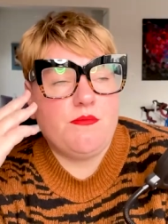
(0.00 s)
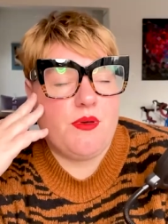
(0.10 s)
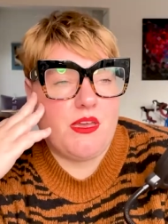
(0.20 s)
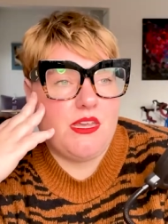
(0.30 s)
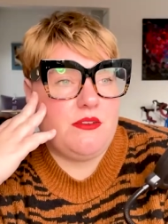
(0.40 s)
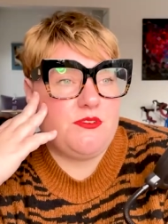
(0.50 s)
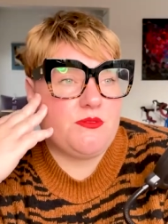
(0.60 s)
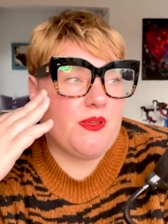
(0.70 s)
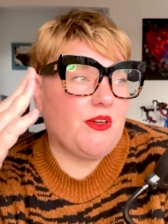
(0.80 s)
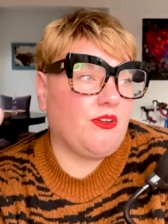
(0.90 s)
But he'd just
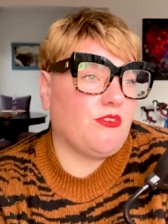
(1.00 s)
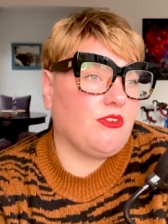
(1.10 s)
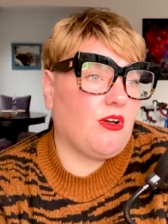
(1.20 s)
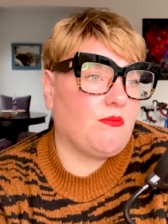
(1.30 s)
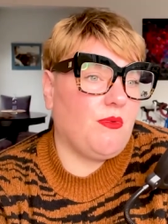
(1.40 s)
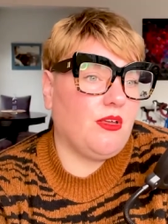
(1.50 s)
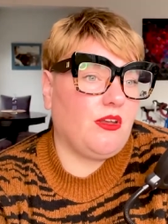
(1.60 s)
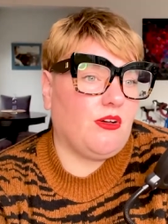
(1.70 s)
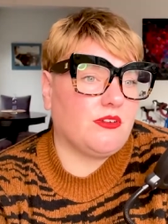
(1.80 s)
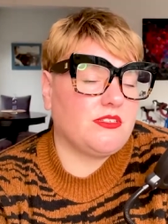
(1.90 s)
be going on long
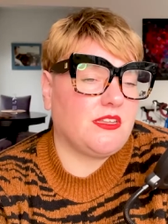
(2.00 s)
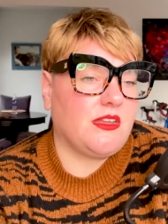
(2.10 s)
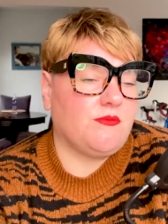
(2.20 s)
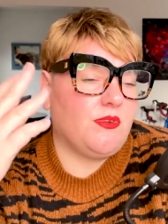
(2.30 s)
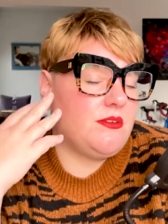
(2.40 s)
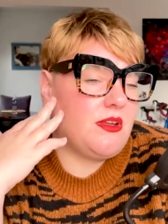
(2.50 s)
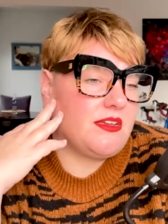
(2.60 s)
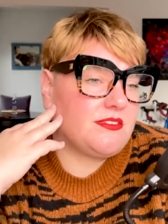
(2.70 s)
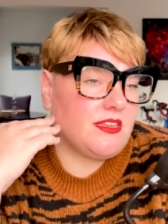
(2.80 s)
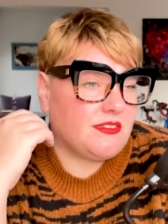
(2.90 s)
monologues, and then we,
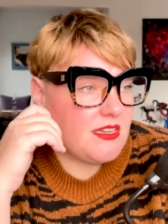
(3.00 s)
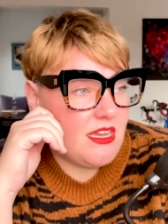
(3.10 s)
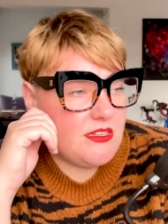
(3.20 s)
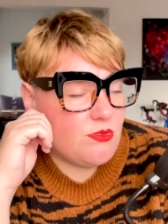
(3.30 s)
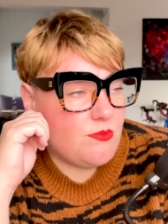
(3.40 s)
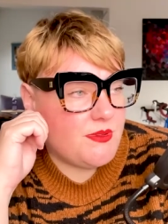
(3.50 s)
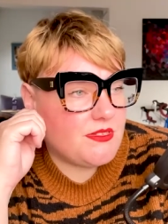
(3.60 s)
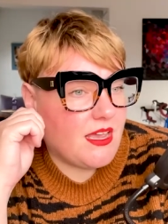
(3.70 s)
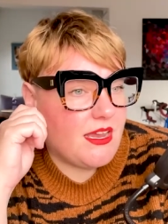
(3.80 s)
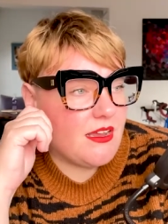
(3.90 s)
as, as kids, would be
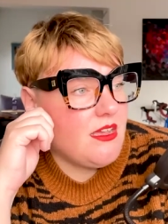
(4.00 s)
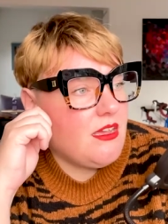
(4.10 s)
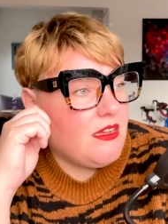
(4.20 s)
saying,